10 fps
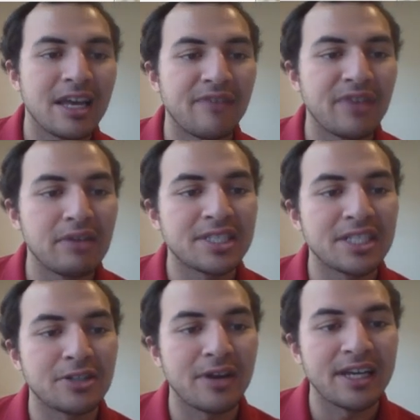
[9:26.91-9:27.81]
If he was to
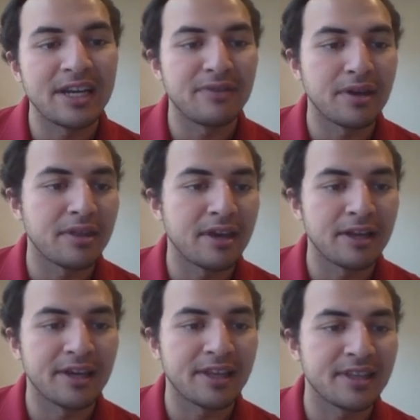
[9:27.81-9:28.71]
trade
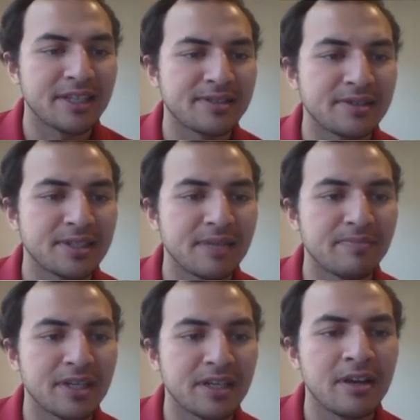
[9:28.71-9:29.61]
everything like this or
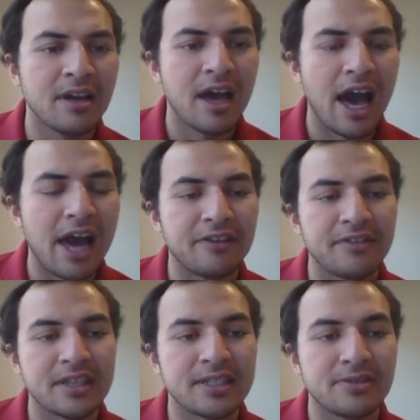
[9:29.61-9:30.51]
something, I don't
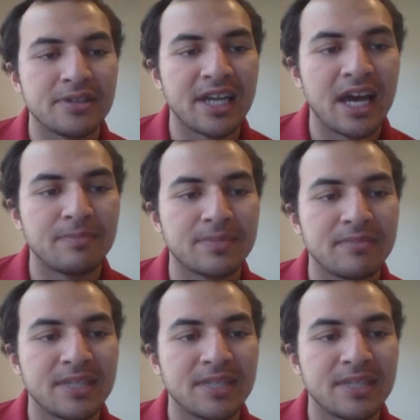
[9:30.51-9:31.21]
think this really helps him.